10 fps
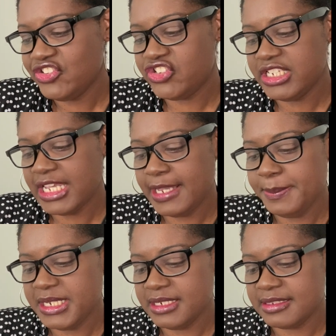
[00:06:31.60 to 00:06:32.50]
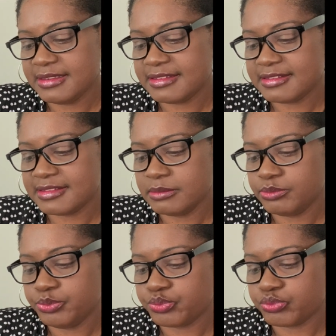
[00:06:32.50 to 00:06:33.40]
she gave me this
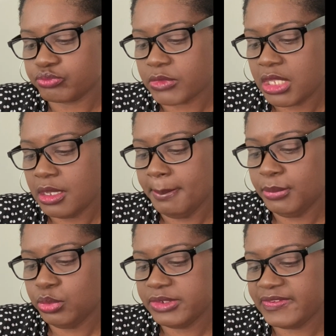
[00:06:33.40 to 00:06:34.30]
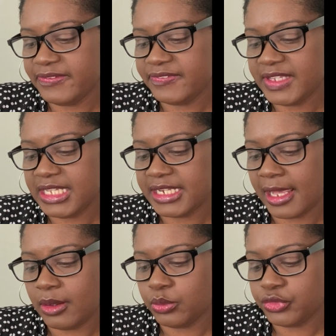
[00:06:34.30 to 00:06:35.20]
Born to Stand
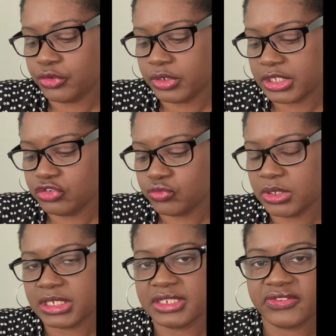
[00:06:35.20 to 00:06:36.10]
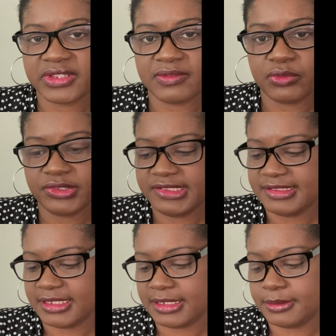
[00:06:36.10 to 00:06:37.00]
Out Dark and Drunk Discovery
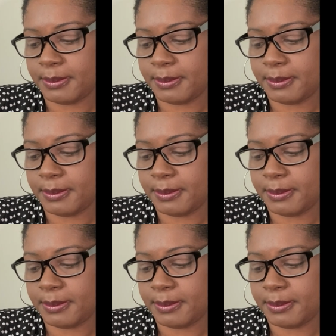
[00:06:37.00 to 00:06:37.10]
Set.